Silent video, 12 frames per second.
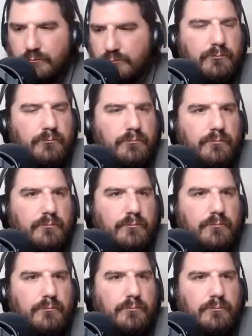
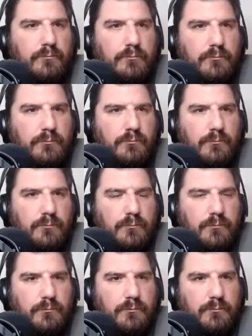
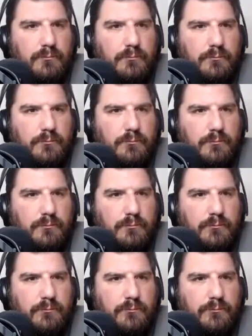
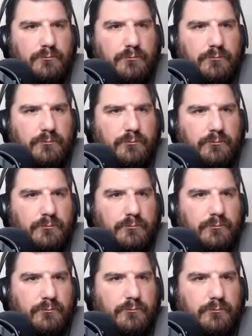
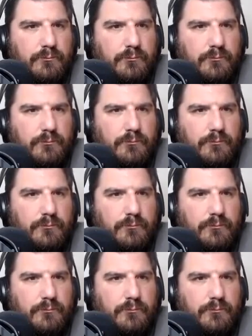(silent)